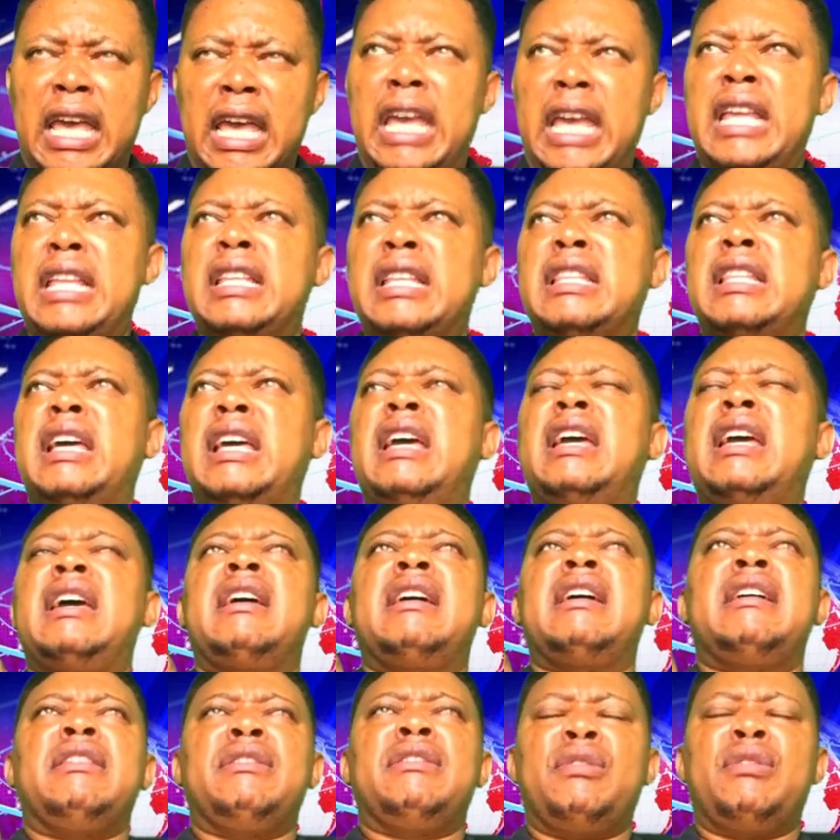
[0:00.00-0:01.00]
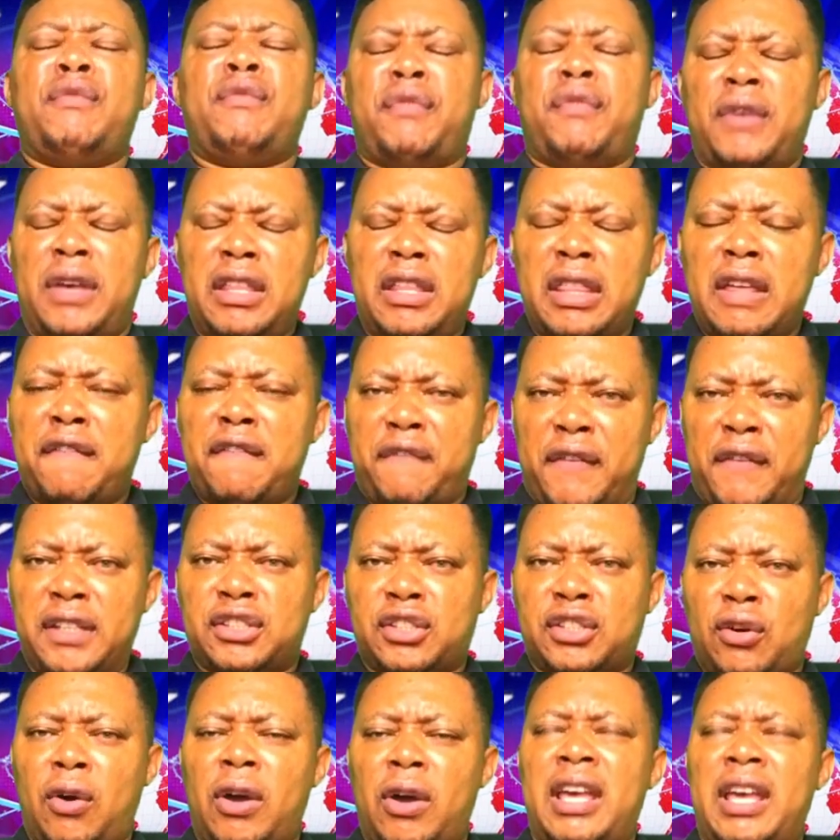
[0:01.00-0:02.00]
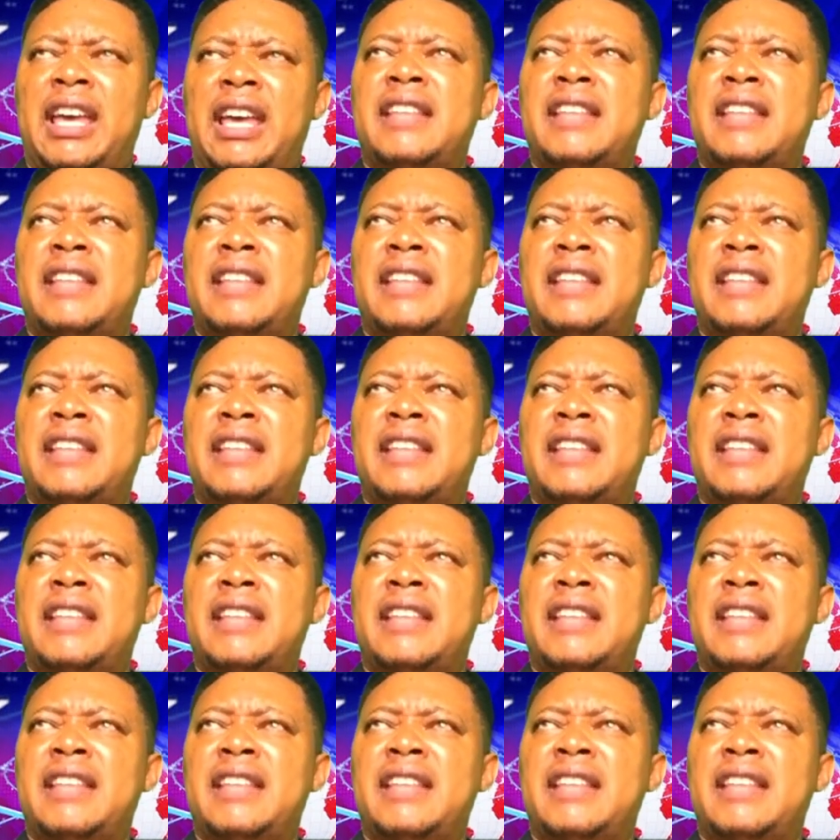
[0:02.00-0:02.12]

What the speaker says: in the physical,